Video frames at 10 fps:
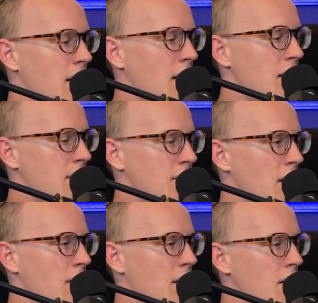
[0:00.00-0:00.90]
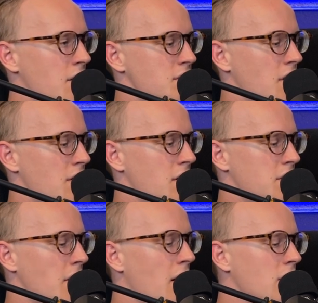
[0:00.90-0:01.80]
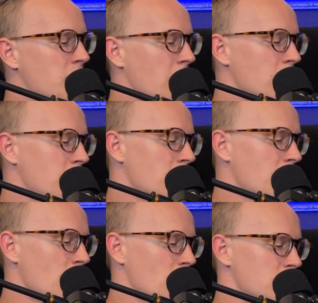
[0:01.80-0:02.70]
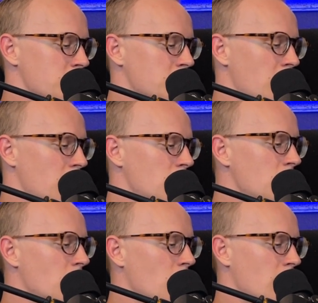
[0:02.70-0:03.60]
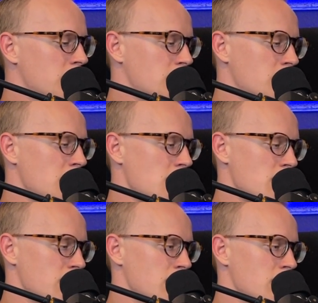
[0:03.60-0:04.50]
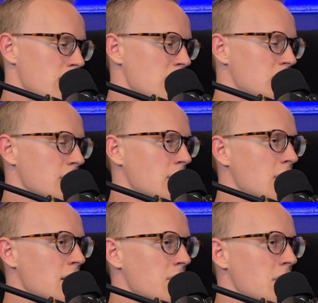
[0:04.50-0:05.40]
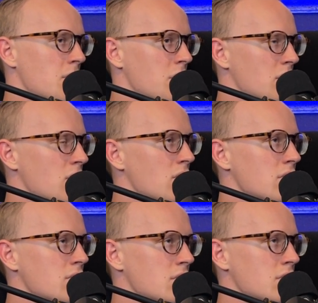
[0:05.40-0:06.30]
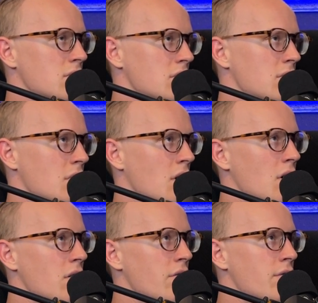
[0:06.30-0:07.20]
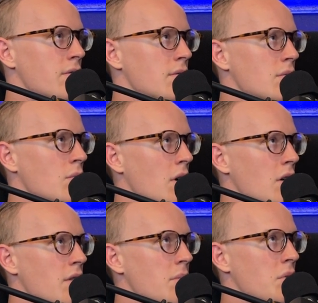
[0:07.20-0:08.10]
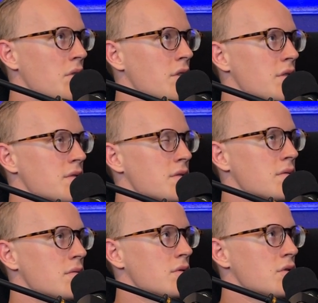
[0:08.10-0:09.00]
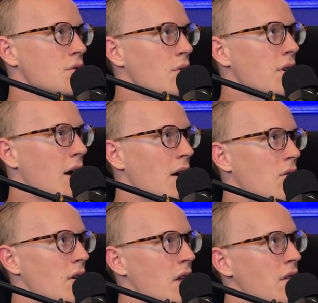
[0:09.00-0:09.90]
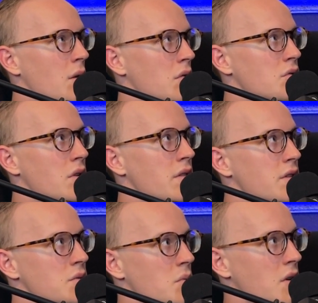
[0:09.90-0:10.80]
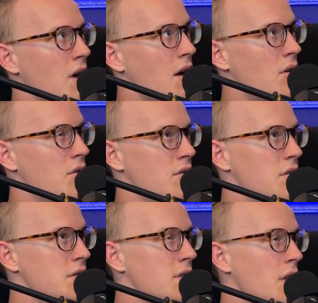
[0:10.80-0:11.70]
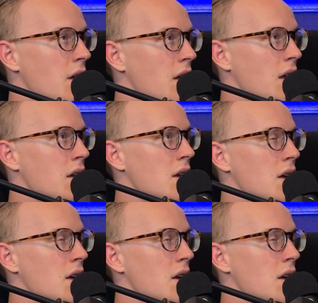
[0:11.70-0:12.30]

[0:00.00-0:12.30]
And I think, like you said, the integrity part of it, or just like, you don't want to be misleading people of, well, they put this short out and they were doing this workout or this thing,